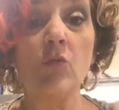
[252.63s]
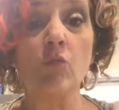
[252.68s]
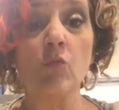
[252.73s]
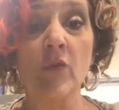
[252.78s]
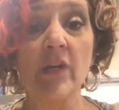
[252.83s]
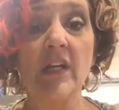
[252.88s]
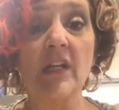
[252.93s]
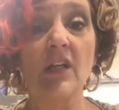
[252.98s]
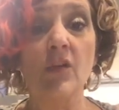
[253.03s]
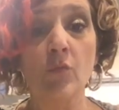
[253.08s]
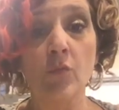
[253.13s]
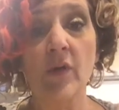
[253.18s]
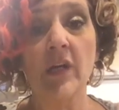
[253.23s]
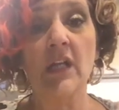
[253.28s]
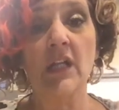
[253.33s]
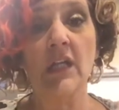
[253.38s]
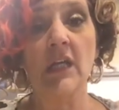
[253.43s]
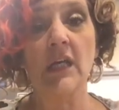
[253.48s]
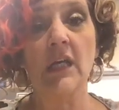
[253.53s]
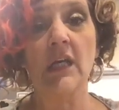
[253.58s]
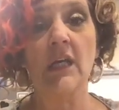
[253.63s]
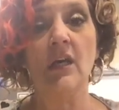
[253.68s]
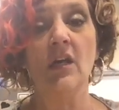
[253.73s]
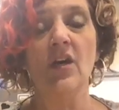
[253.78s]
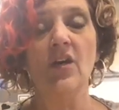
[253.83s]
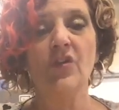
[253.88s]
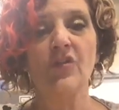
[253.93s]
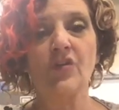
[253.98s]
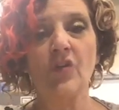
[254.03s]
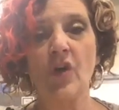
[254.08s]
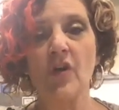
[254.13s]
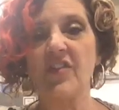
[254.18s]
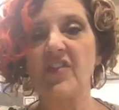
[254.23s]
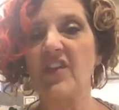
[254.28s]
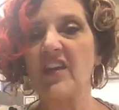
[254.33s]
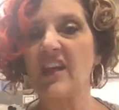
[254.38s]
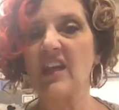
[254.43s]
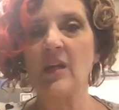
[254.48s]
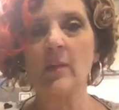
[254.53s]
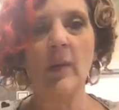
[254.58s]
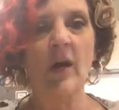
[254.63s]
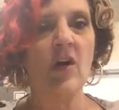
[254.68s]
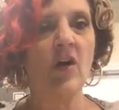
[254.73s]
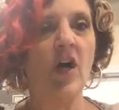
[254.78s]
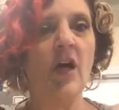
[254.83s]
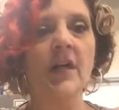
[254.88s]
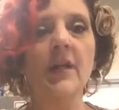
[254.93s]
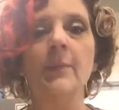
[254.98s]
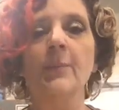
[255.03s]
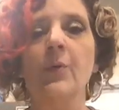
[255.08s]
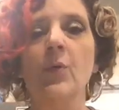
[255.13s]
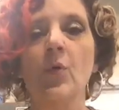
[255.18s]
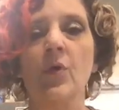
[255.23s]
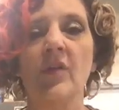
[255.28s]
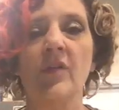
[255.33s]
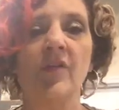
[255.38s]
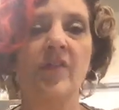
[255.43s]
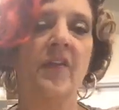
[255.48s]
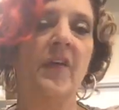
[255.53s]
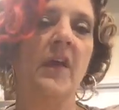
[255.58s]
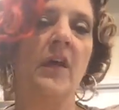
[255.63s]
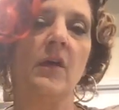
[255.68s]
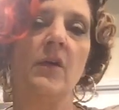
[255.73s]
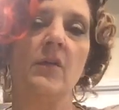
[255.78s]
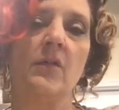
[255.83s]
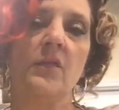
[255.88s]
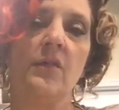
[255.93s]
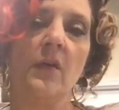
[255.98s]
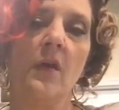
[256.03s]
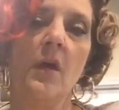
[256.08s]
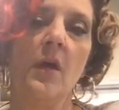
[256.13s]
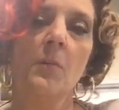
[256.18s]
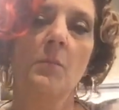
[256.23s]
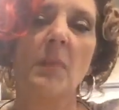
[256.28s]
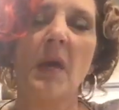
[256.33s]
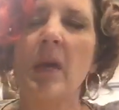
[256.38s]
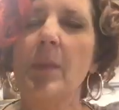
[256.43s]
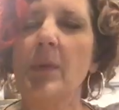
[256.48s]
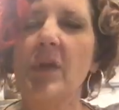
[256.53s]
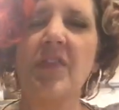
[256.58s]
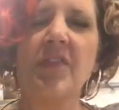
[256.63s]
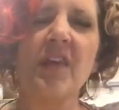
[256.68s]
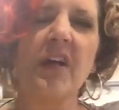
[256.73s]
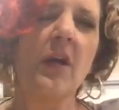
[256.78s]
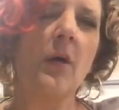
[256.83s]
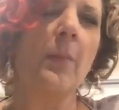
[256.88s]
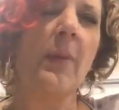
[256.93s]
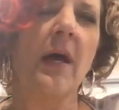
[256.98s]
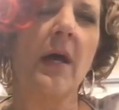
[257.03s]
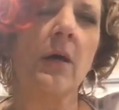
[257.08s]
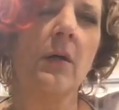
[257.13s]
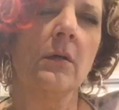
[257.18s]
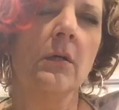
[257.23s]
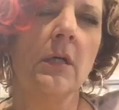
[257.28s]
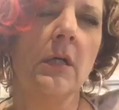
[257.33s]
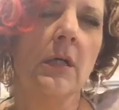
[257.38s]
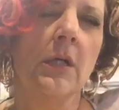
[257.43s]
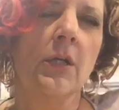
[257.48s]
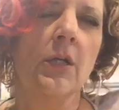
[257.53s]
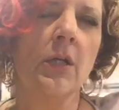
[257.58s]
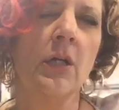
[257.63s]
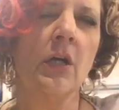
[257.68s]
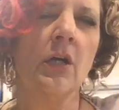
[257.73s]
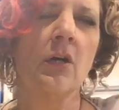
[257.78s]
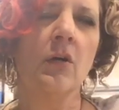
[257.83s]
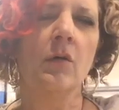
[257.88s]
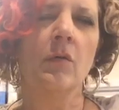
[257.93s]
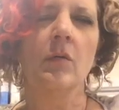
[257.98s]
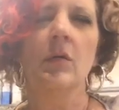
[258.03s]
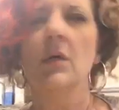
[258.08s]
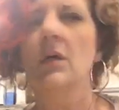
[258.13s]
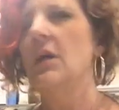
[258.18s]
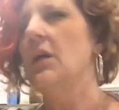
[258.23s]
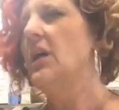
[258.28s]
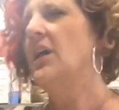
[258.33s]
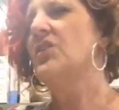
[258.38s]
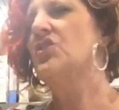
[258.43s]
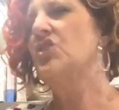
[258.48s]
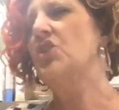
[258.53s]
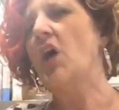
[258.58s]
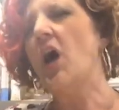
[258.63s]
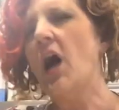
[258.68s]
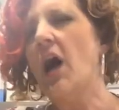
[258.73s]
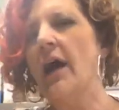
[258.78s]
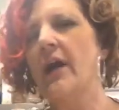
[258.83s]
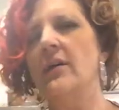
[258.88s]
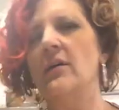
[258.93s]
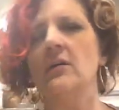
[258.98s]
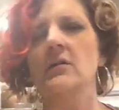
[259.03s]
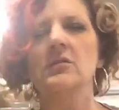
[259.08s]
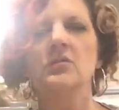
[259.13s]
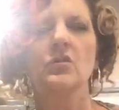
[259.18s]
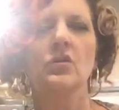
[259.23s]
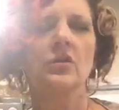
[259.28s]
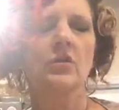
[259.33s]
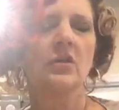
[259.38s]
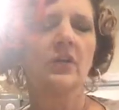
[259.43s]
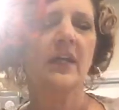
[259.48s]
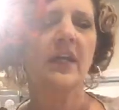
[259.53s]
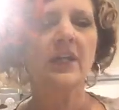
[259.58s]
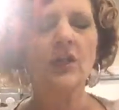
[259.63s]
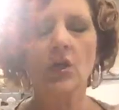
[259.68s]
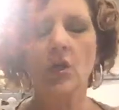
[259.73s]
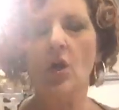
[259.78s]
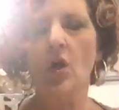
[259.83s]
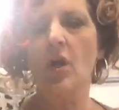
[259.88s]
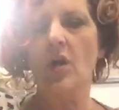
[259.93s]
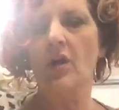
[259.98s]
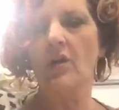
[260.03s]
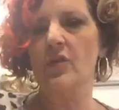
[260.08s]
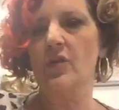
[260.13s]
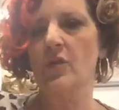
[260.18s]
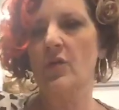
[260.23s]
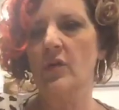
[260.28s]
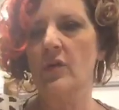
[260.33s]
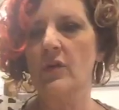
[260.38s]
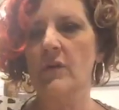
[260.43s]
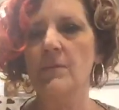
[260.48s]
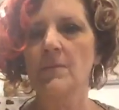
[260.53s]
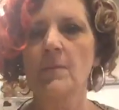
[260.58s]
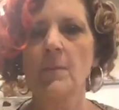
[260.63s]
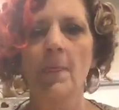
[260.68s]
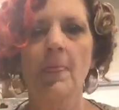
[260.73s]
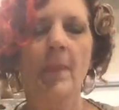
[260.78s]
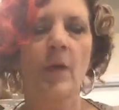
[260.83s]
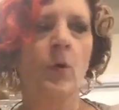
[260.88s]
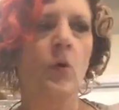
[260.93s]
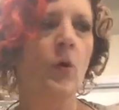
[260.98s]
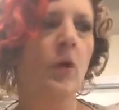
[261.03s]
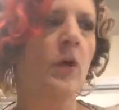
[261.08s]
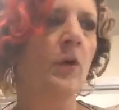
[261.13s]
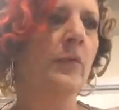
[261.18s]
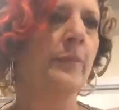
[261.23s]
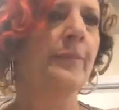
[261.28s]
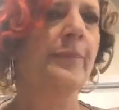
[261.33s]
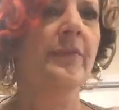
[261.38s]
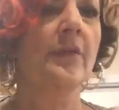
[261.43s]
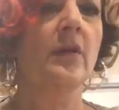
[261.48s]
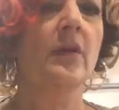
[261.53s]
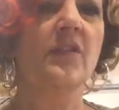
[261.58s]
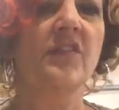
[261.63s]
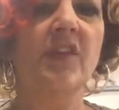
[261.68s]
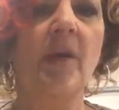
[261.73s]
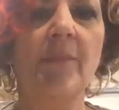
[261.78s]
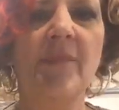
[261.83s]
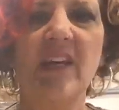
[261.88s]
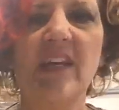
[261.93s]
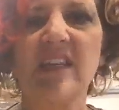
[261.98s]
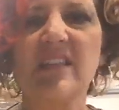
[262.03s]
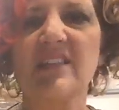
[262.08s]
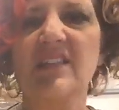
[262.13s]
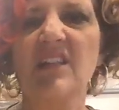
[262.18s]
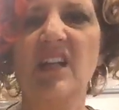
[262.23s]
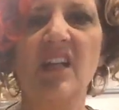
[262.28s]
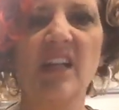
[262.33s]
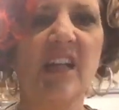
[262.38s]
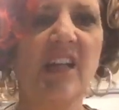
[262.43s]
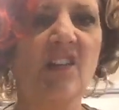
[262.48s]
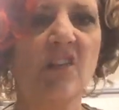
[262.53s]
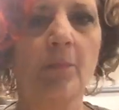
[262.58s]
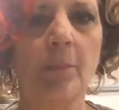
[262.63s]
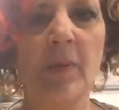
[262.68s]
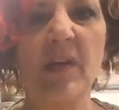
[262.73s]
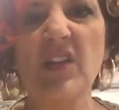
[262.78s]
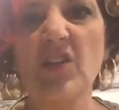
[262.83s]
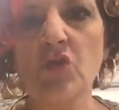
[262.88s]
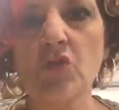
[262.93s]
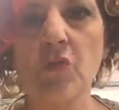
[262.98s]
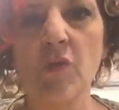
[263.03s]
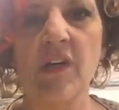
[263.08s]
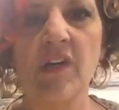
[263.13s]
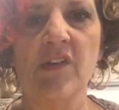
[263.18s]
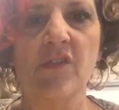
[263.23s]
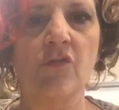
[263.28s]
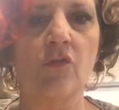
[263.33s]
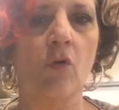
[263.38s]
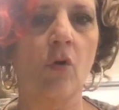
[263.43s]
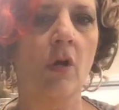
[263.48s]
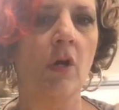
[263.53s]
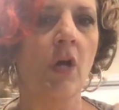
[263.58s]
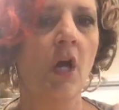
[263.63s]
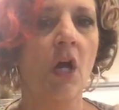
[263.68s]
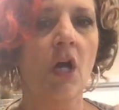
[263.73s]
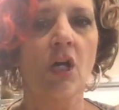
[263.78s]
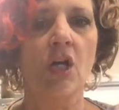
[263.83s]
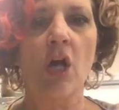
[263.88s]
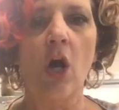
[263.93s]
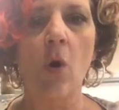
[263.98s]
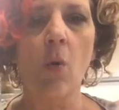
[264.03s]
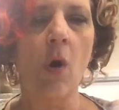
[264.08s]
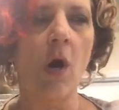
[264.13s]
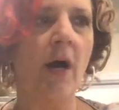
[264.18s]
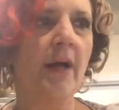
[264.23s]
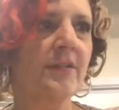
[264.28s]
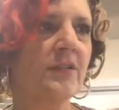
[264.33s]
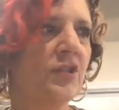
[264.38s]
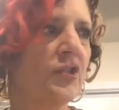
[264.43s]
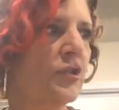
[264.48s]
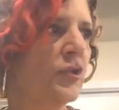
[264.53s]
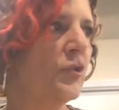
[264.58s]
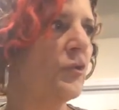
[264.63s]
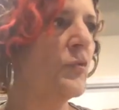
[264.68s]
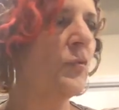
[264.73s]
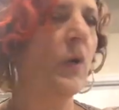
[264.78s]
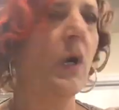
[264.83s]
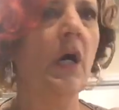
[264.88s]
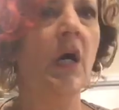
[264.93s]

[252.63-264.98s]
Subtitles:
really, really start thinking about unimportant things. Maybe think about, a child or kindergarten or something as silly as Pinterest, or go on to,